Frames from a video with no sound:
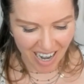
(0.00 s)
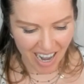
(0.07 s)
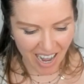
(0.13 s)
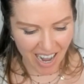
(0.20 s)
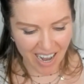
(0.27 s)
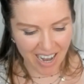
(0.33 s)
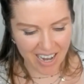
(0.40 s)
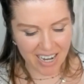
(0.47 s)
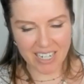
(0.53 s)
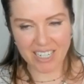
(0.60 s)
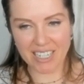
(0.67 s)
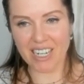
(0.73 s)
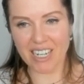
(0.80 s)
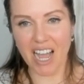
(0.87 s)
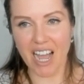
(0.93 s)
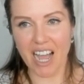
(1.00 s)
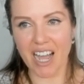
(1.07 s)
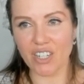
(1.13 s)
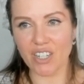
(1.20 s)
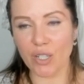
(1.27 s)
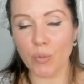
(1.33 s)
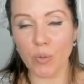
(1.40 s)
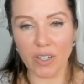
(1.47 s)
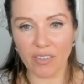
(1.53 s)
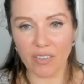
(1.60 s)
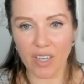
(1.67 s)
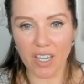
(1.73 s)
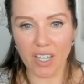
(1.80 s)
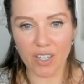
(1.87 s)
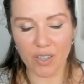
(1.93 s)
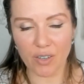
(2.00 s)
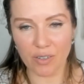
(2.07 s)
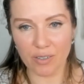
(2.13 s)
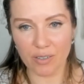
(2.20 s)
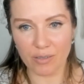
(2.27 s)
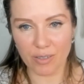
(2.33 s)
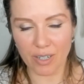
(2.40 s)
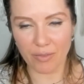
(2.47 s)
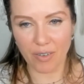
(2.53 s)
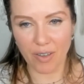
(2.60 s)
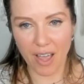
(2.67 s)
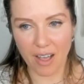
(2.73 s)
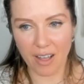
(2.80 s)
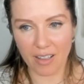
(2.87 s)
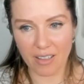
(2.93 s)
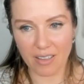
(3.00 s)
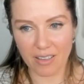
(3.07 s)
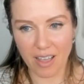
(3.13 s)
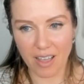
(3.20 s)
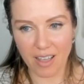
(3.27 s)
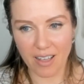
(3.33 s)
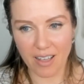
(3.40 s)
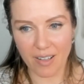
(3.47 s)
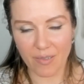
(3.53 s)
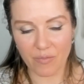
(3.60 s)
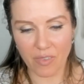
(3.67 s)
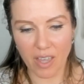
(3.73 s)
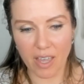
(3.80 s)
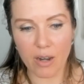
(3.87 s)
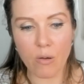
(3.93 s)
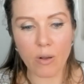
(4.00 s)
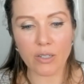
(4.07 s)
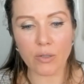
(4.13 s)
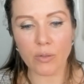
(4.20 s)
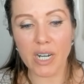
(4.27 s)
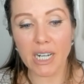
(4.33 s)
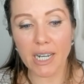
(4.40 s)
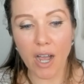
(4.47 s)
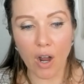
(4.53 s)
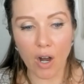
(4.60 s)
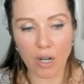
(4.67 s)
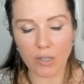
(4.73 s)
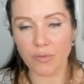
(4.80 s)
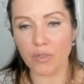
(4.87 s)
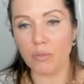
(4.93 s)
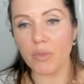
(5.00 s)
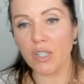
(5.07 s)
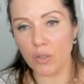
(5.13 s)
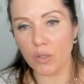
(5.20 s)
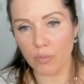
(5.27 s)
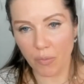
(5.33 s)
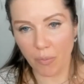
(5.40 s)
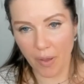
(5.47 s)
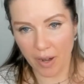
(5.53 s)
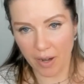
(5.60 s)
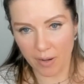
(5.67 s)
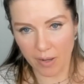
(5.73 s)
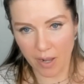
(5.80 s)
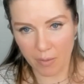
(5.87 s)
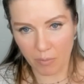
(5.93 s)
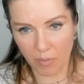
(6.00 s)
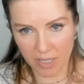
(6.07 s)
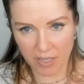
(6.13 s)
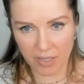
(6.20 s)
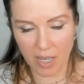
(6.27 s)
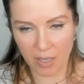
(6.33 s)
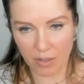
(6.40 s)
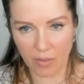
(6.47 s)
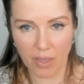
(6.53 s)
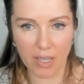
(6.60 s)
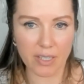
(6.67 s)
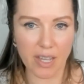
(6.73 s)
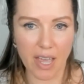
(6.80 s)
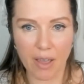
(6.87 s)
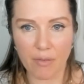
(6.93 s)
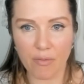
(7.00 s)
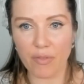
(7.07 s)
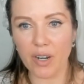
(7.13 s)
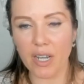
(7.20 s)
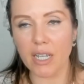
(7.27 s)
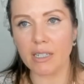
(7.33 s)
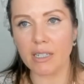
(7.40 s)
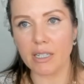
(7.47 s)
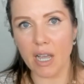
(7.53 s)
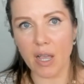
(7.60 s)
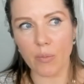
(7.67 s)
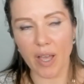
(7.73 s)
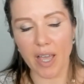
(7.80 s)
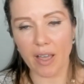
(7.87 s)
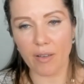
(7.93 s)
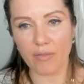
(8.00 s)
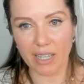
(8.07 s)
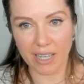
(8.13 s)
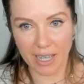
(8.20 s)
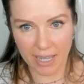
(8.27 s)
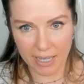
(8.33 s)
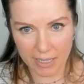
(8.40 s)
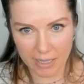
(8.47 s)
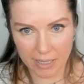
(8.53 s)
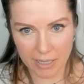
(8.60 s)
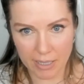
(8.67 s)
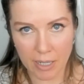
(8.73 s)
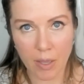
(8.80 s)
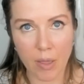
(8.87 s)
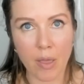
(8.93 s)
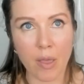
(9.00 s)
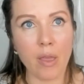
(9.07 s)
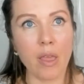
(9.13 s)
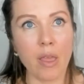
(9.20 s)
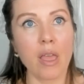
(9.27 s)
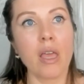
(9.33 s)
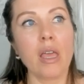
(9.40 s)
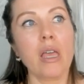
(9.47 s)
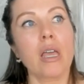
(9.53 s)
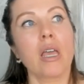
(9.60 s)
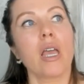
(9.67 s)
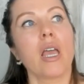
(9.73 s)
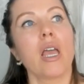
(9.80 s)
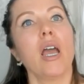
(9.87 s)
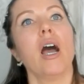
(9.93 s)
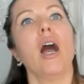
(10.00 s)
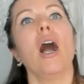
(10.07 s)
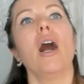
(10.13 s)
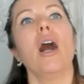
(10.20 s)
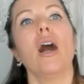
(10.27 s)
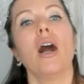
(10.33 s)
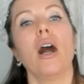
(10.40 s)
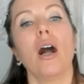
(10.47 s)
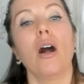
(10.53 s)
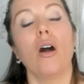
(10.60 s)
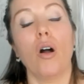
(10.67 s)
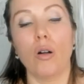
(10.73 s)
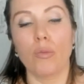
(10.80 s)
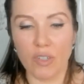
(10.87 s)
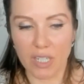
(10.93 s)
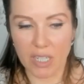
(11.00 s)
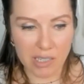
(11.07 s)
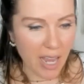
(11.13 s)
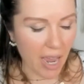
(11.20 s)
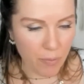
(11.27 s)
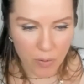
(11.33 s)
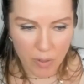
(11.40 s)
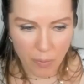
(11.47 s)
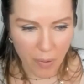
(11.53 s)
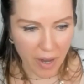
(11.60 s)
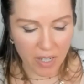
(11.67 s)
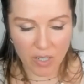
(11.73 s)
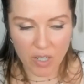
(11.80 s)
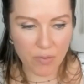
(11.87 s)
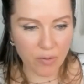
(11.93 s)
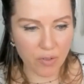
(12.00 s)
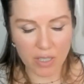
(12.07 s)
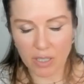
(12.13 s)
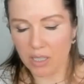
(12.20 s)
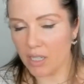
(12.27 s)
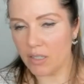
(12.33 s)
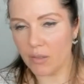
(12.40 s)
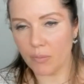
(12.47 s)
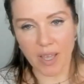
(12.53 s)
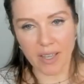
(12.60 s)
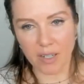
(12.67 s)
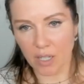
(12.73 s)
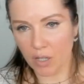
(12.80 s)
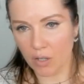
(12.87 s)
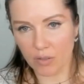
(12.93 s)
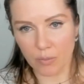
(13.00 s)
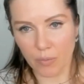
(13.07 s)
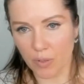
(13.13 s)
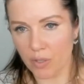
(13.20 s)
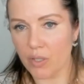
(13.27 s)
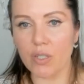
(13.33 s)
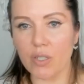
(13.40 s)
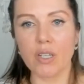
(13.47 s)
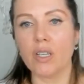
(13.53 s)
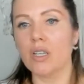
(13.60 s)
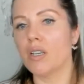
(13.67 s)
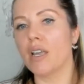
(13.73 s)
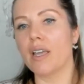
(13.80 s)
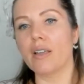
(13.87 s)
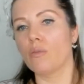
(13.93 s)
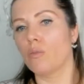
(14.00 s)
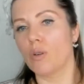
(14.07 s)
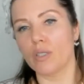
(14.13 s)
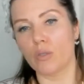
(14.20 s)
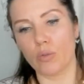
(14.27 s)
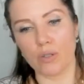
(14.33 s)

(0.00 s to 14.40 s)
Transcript: And I just want to thank you, Raphael. It was really hard for me to prepare. I must tell you this. Every time I have a guest, obviously I prepare differently depending on the person and what we're